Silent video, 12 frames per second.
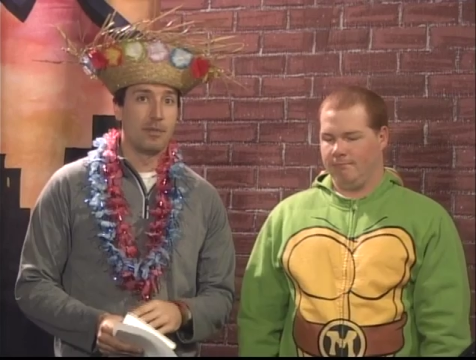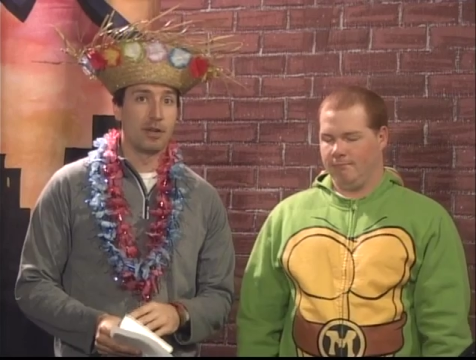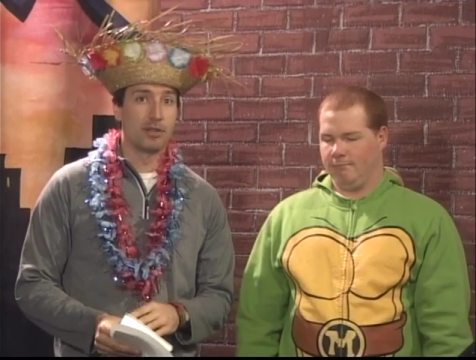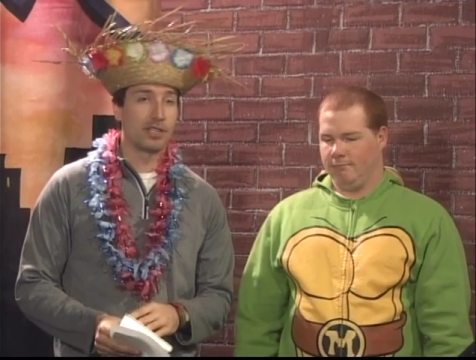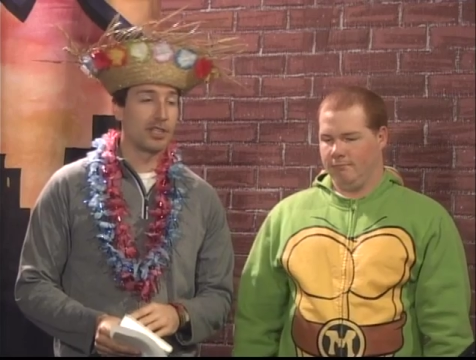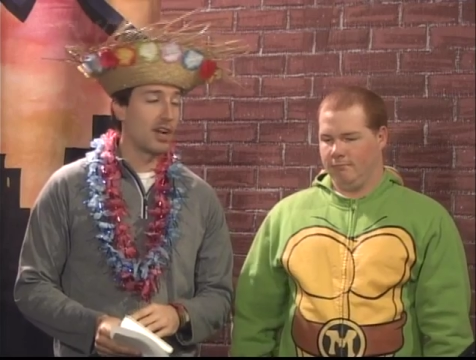Speaker 1: But
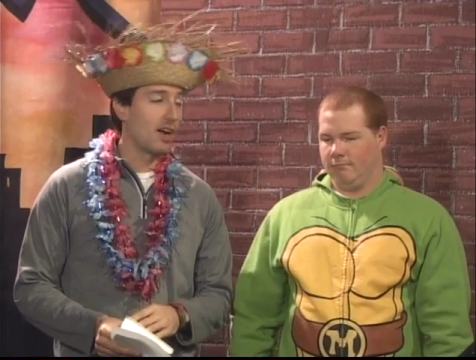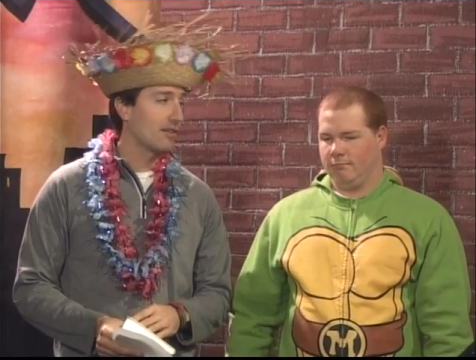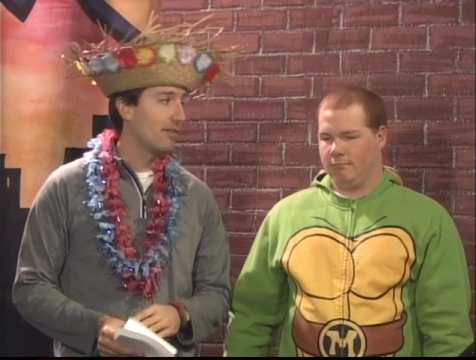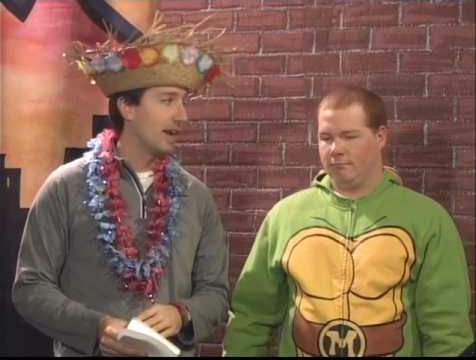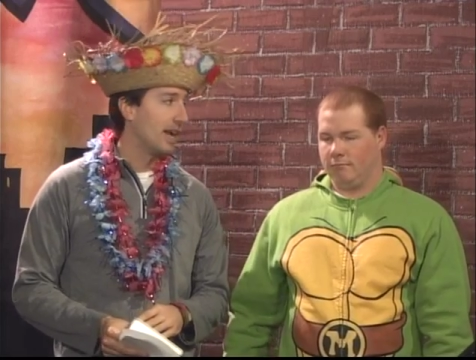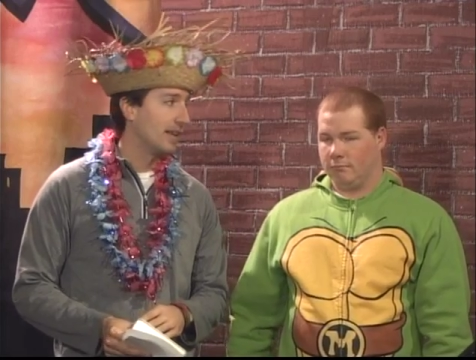it was a
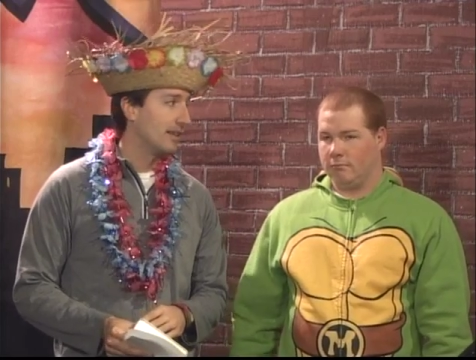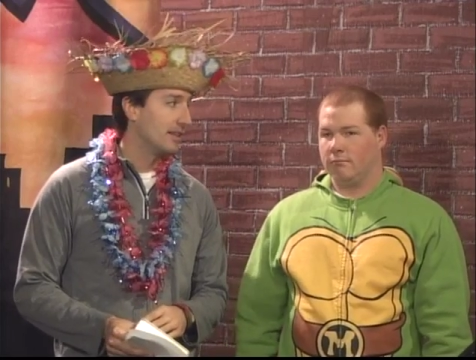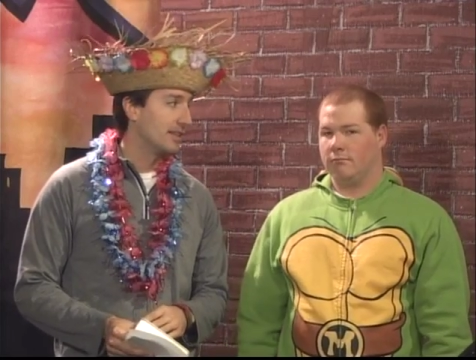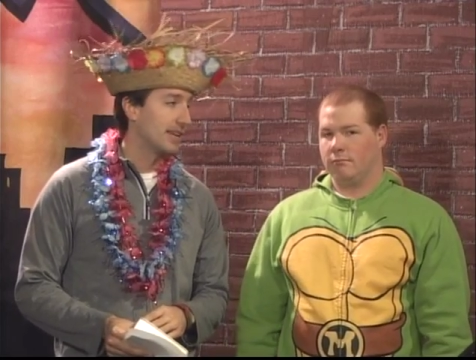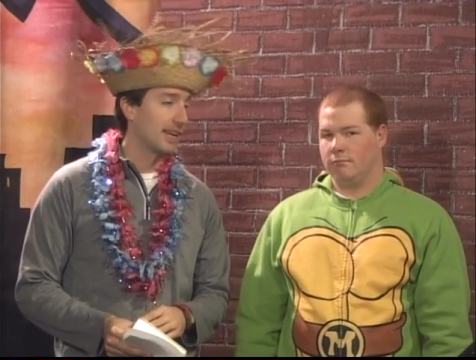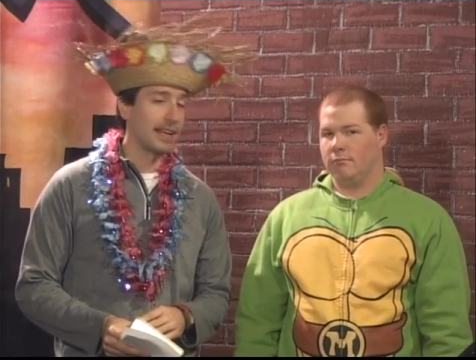dogfight in
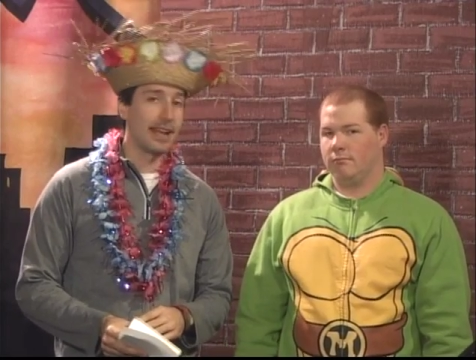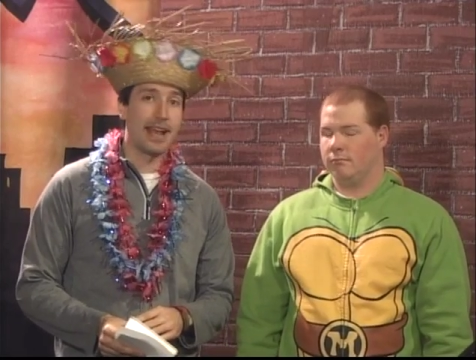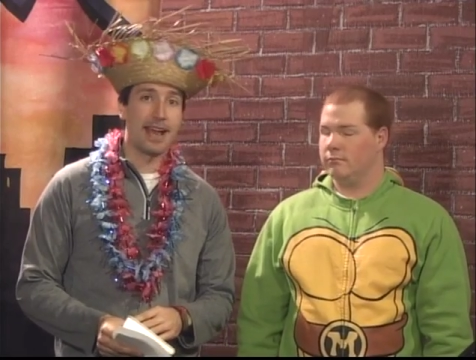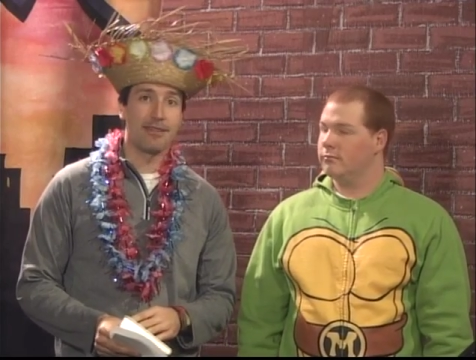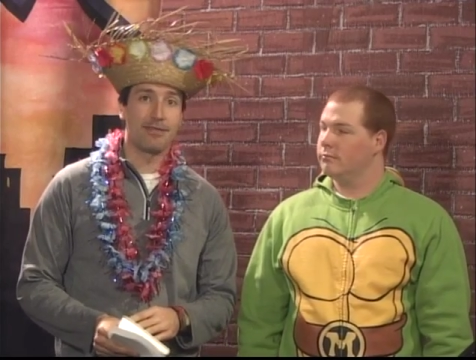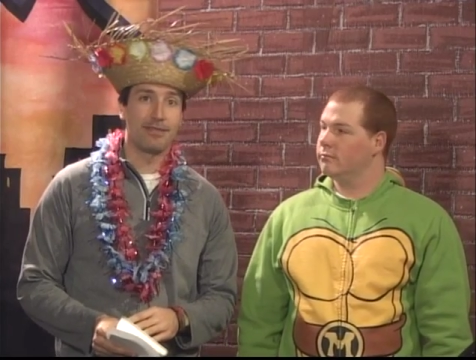the second
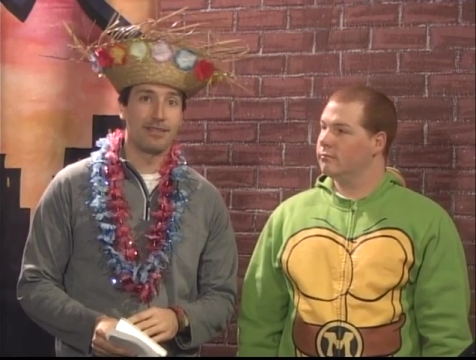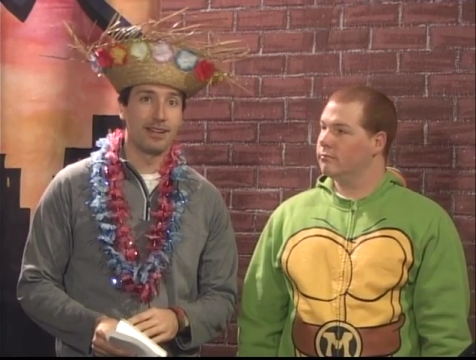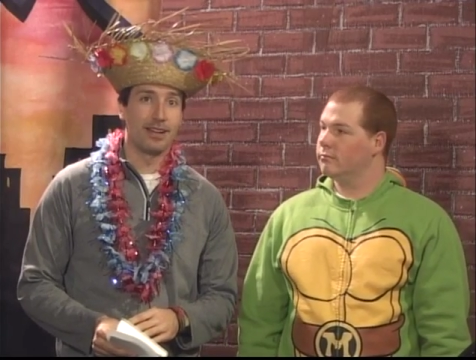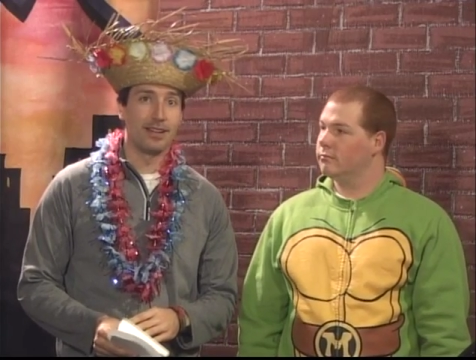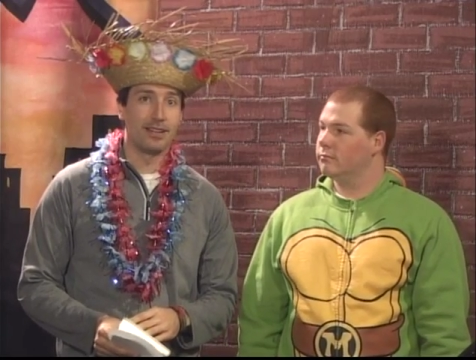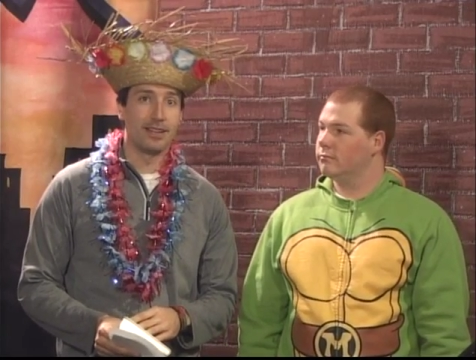half,
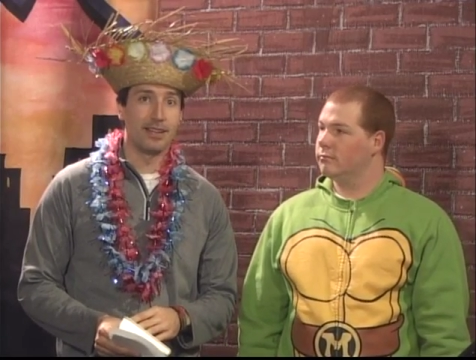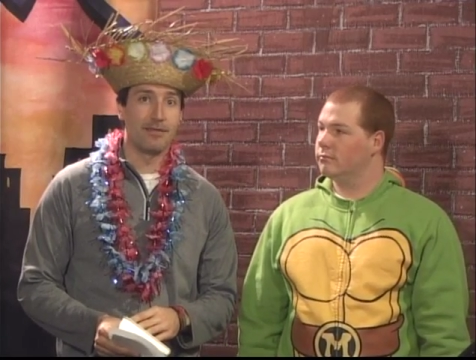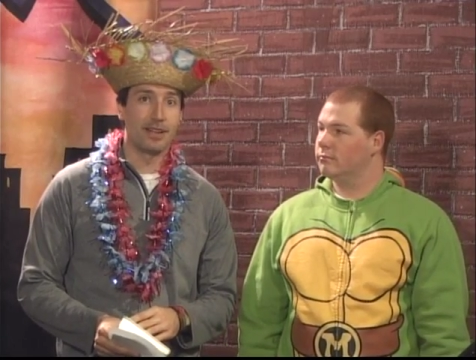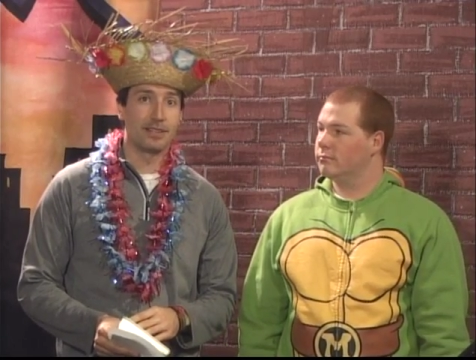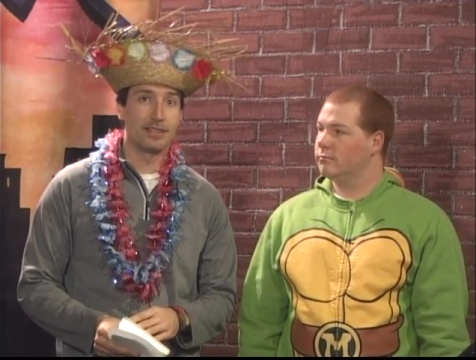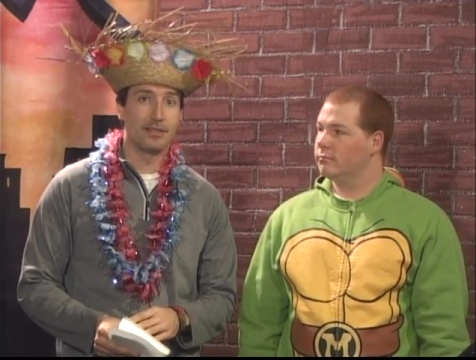uh,
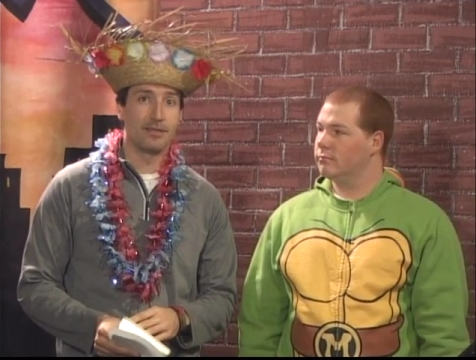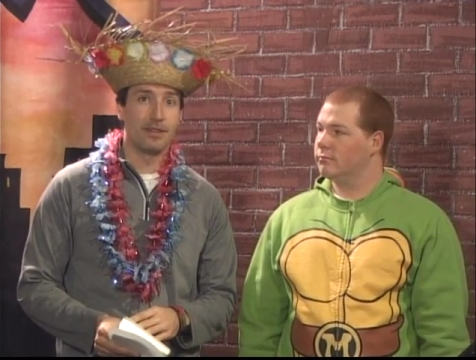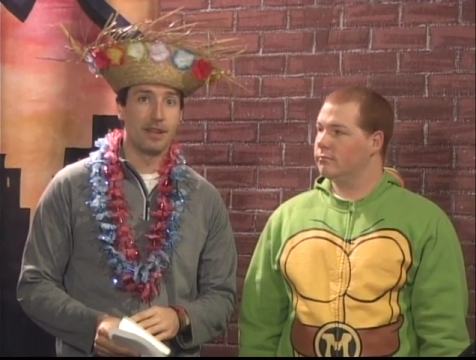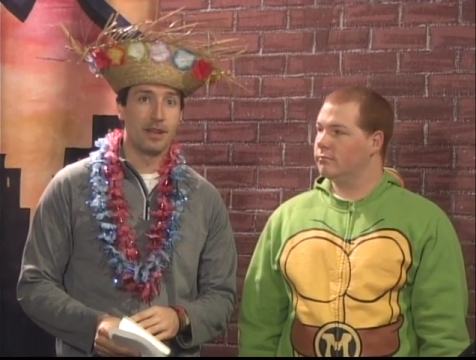defensive